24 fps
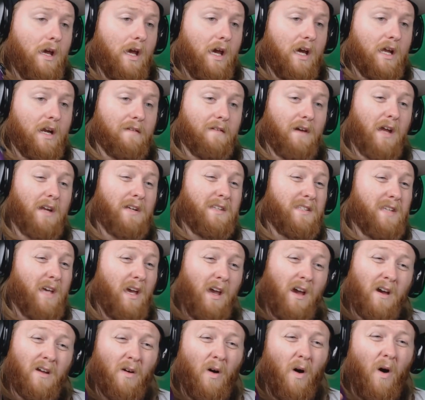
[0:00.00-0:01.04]
And I've got to say,
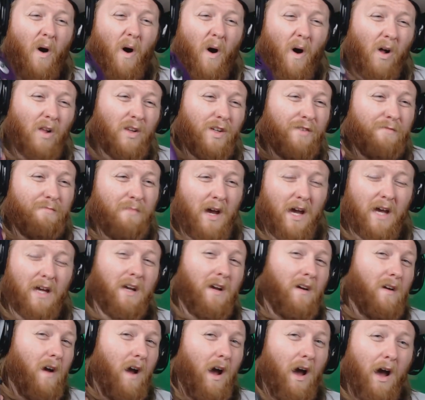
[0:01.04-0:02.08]
on all of my
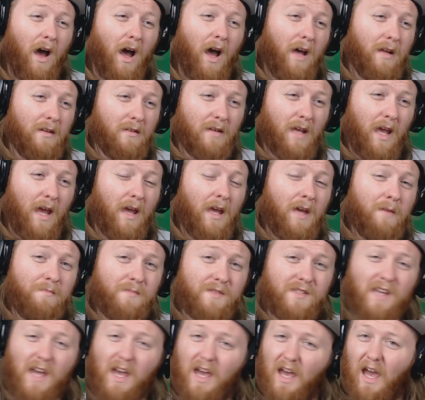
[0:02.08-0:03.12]
COD
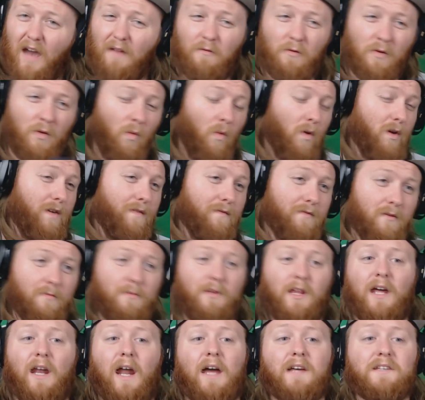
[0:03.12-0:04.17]
games, every one of them
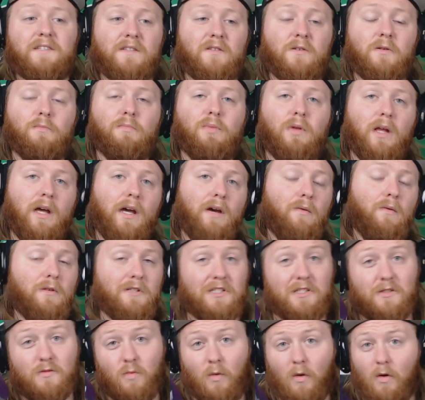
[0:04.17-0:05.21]
that I still play, which
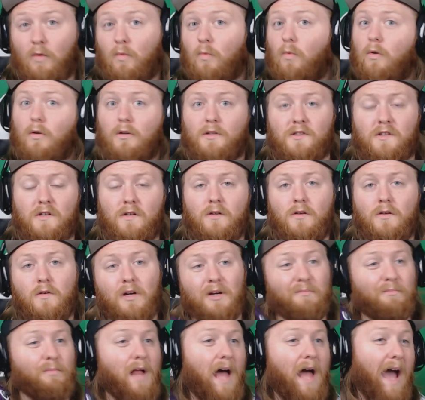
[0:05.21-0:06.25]
is World War II
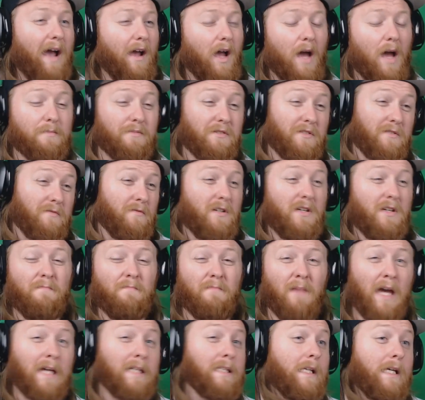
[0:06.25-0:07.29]
and Black Ops 3
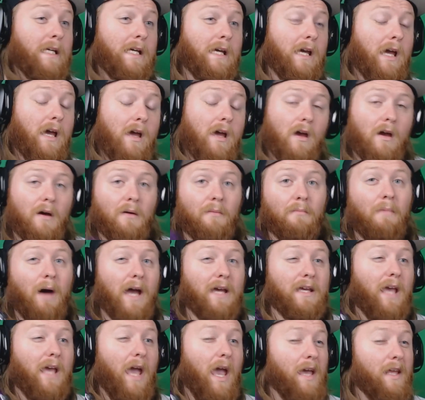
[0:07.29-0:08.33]
mainly, my
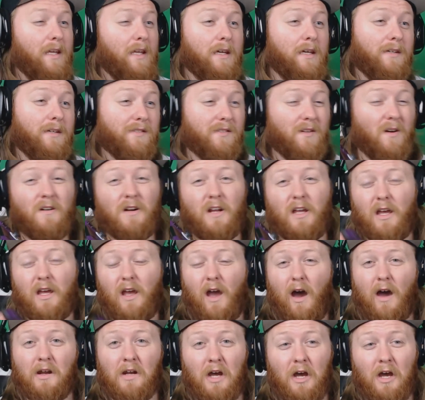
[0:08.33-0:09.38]
KD has already
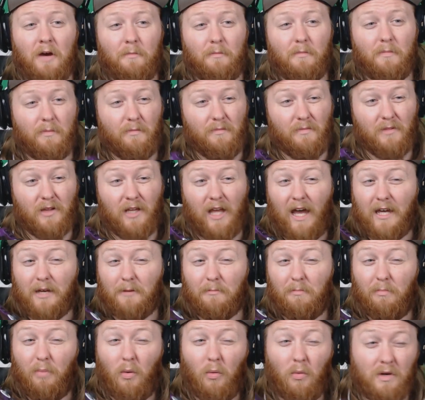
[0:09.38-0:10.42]
gone up like
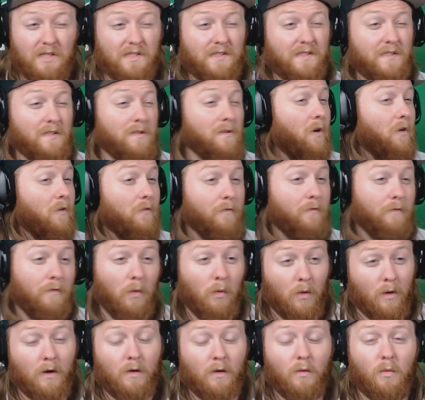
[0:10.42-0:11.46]

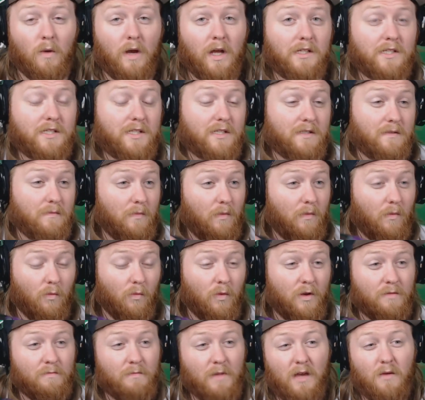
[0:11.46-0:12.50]
0.04, which
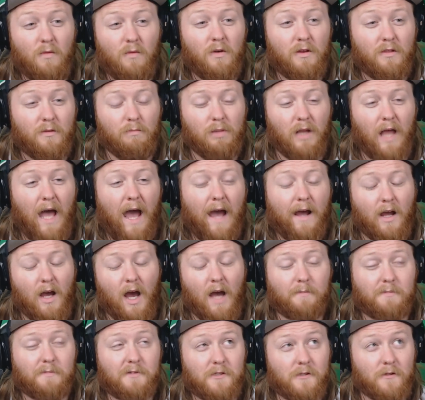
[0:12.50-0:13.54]
with me with Black
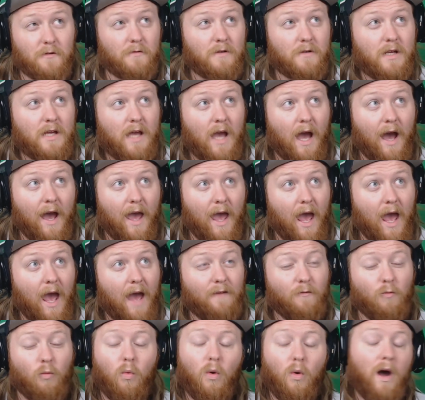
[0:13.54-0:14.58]
Ops 3, I
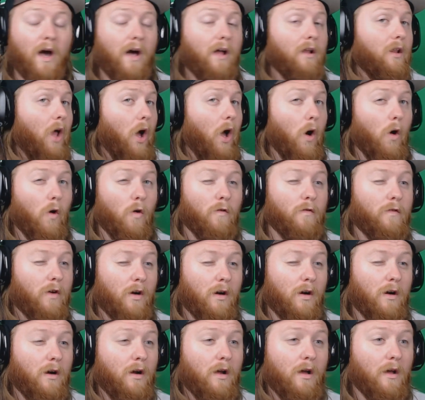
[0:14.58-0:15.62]
have well
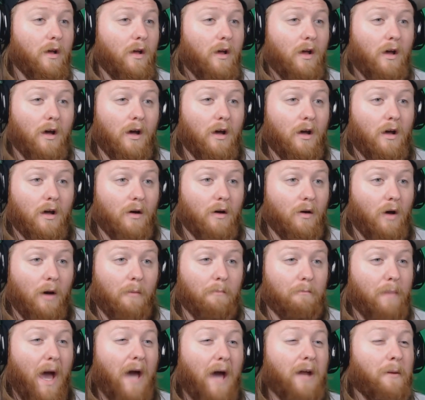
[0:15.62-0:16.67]
over
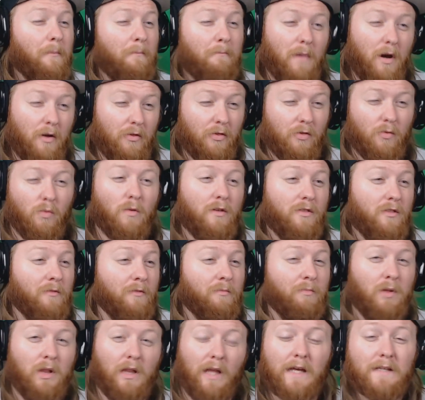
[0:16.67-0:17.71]
about a month worth of
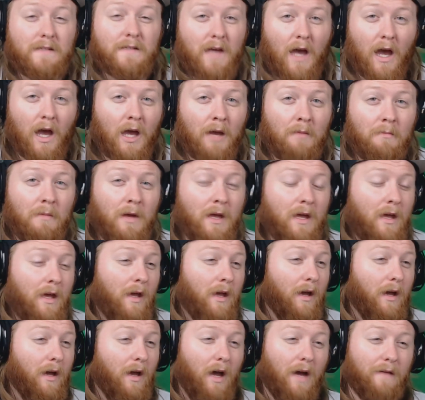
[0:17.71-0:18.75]
playtime.
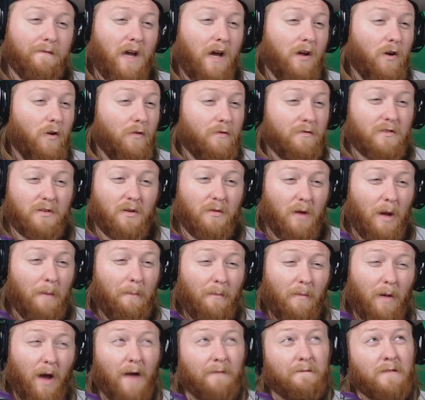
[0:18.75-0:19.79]
I've
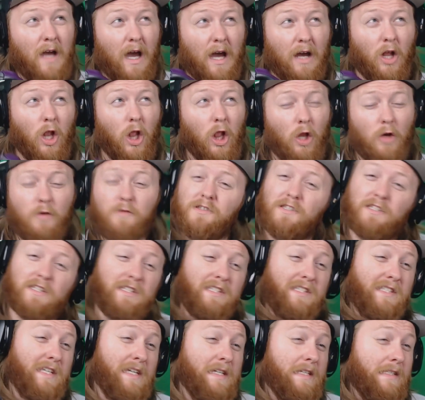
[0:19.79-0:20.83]
got close to
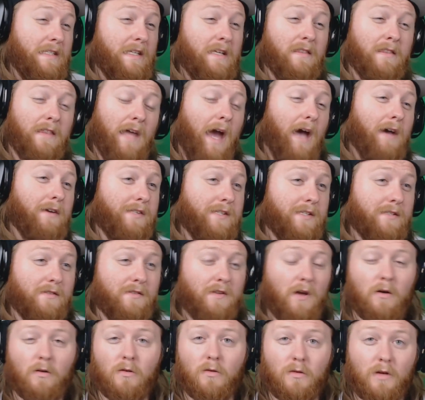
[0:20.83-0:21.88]
60,000
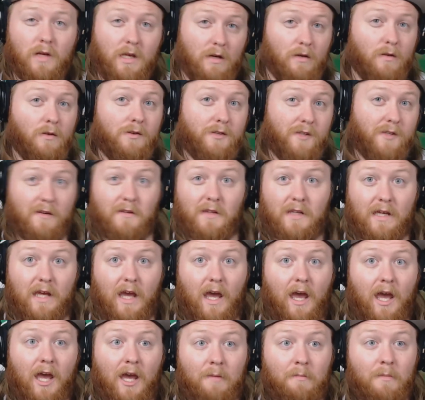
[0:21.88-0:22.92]
total kills on the
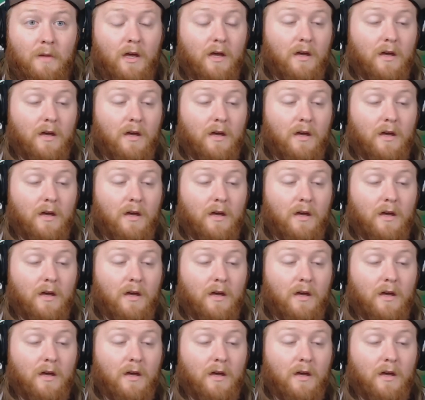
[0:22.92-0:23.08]
game.